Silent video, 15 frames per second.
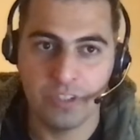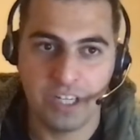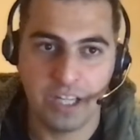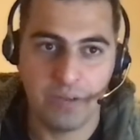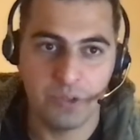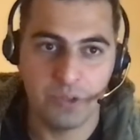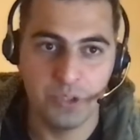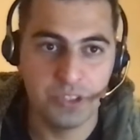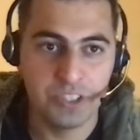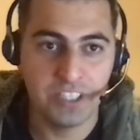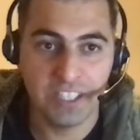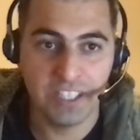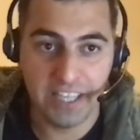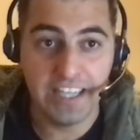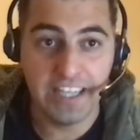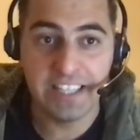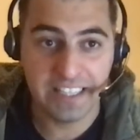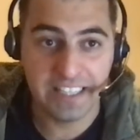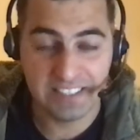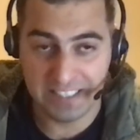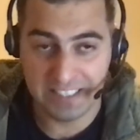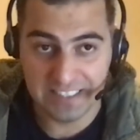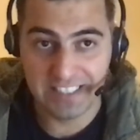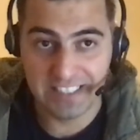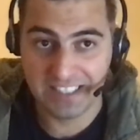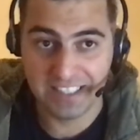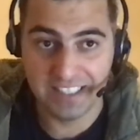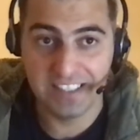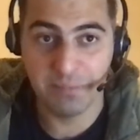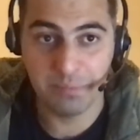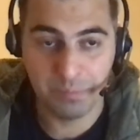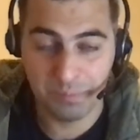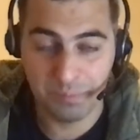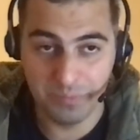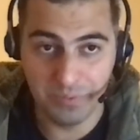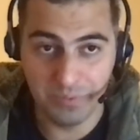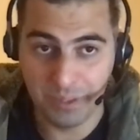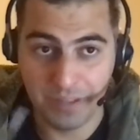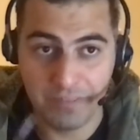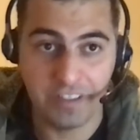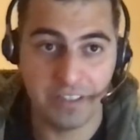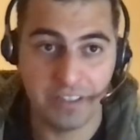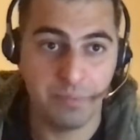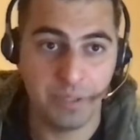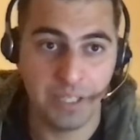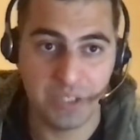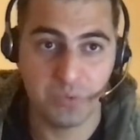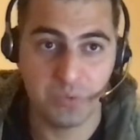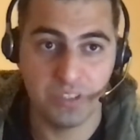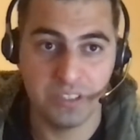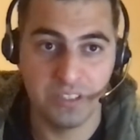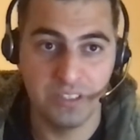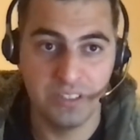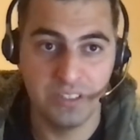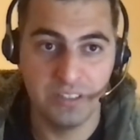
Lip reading: that I was using, it has exactly the perfect password.